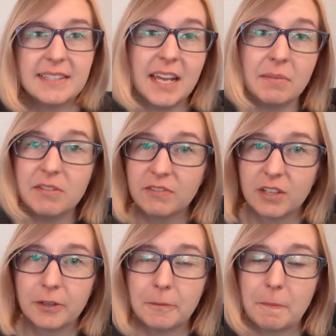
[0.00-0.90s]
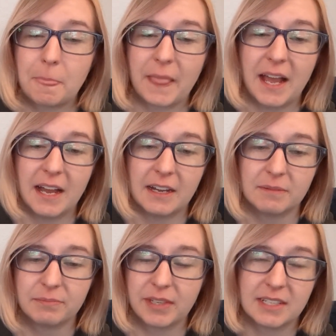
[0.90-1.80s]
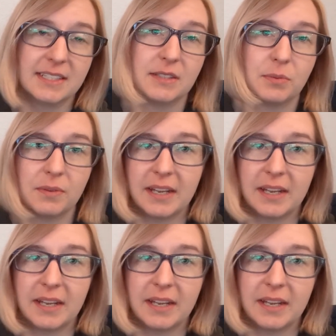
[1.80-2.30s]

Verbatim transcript: Tamiflu. Um, cause it's,